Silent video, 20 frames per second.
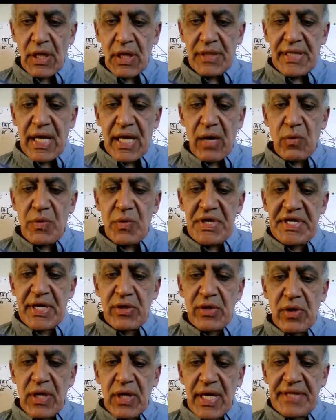now we can
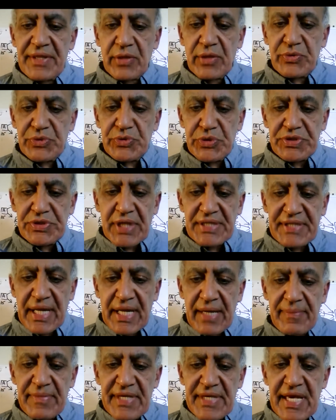collect the total
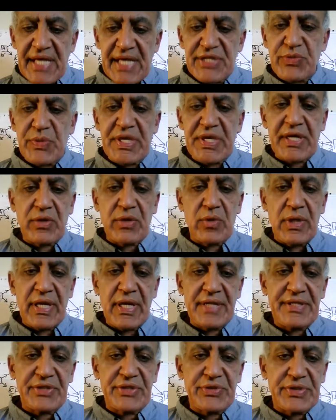time. Yes, we can
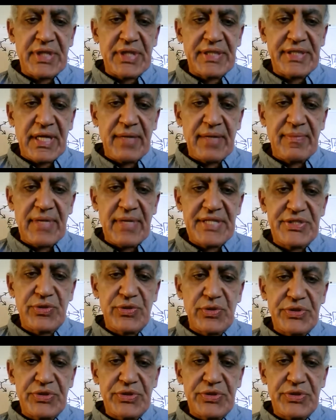collect the total time. Let's go